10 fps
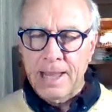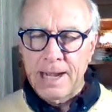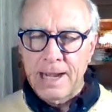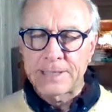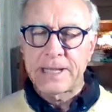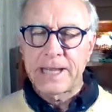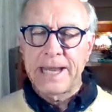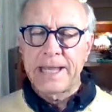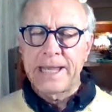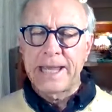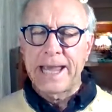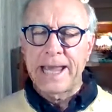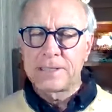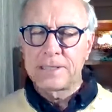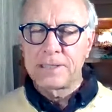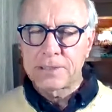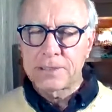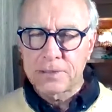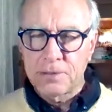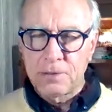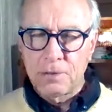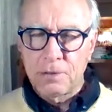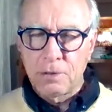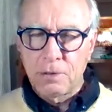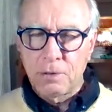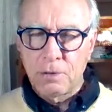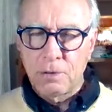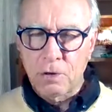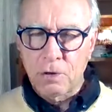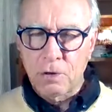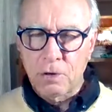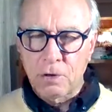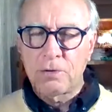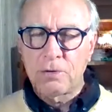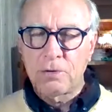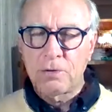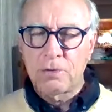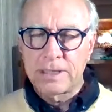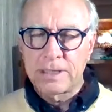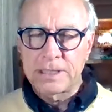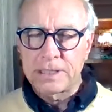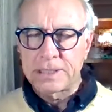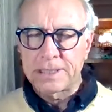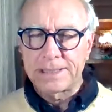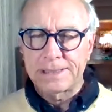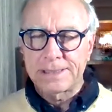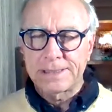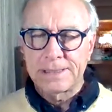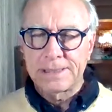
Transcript: lacks any essence or concrete inherent existence.